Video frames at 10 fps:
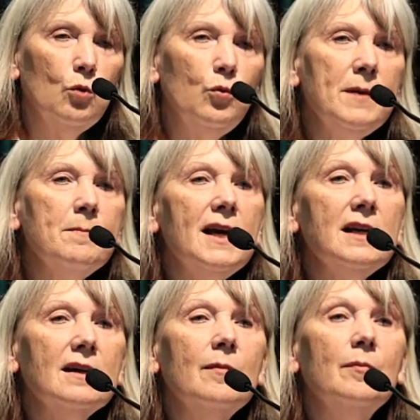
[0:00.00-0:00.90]
We
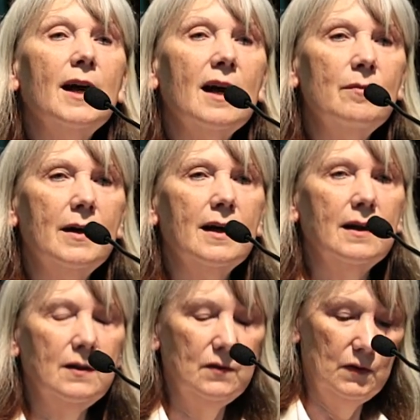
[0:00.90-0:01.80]
make up our
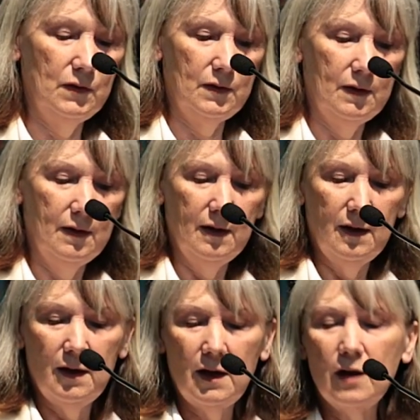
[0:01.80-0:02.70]
minds
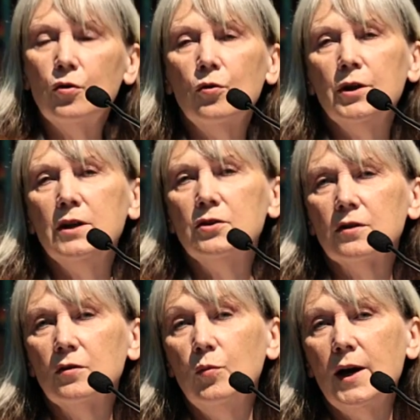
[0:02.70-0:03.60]
according
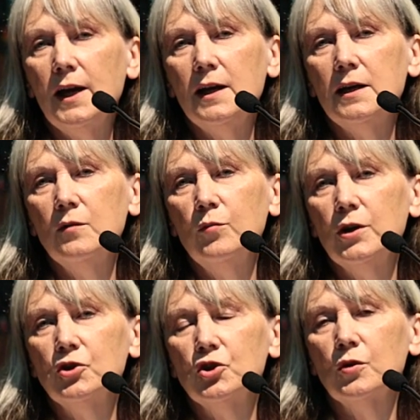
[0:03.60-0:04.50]
to the way in
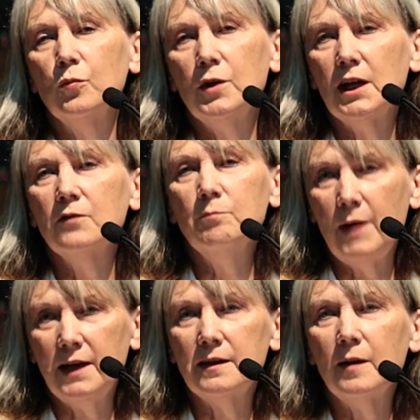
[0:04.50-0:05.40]
which we have
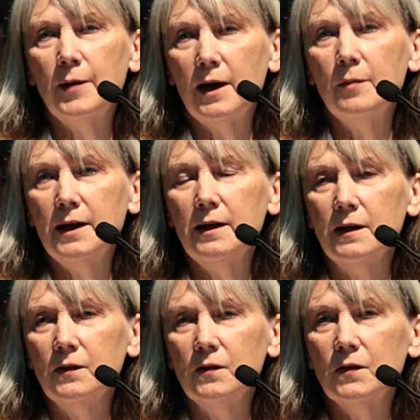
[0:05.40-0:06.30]
made up our
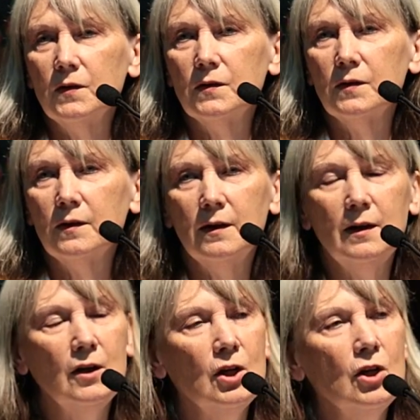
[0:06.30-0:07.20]
minds.
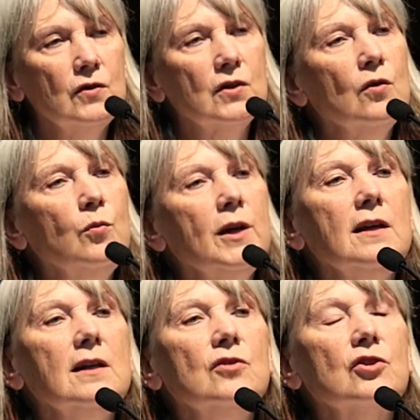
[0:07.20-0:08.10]
So
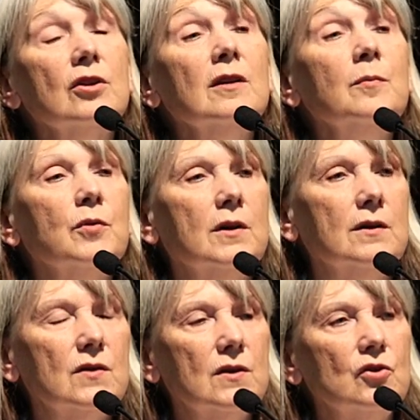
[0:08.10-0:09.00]
we
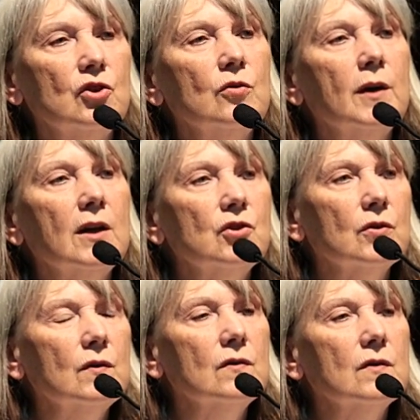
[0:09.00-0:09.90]
interpret
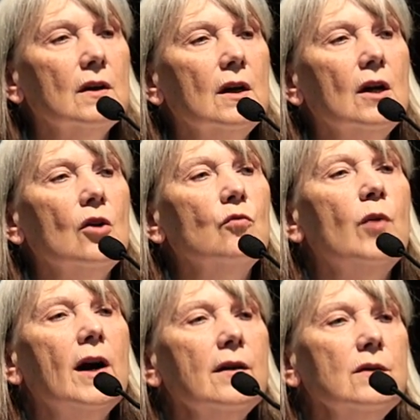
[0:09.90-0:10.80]
situations
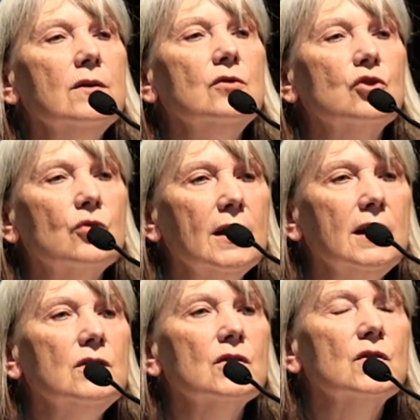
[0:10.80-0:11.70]
rather than
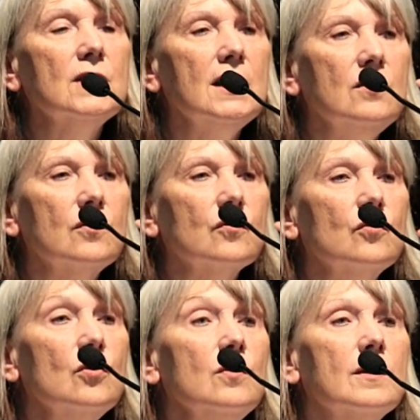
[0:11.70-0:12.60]
trying to see
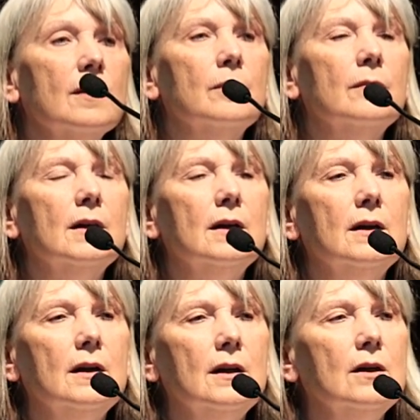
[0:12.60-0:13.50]
through them
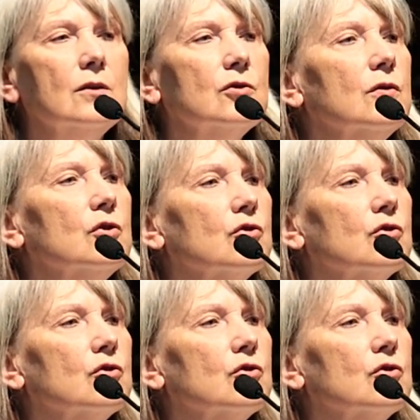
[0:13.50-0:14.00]
to the